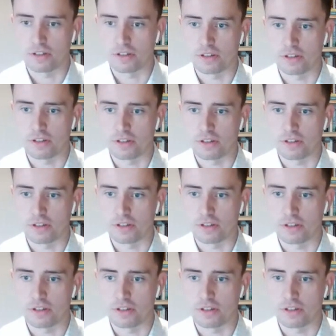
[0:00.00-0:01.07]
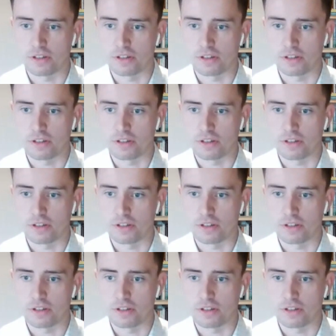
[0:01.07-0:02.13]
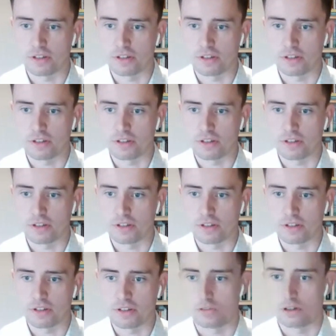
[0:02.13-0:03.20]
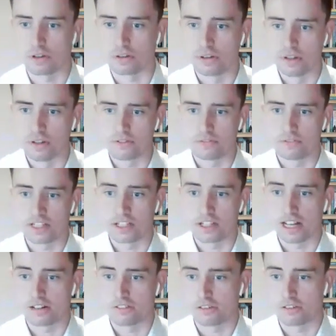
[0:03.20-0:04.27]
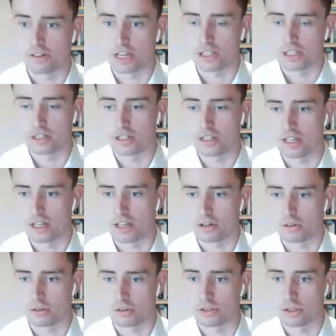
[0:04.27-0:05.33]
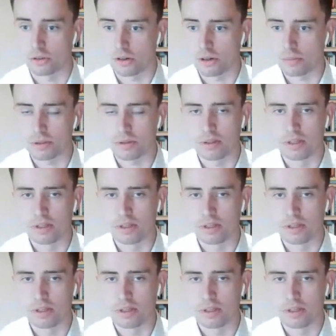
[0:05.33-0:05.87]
which is one of the leading suppliers of roaming solutions for fleet electrification across Europe,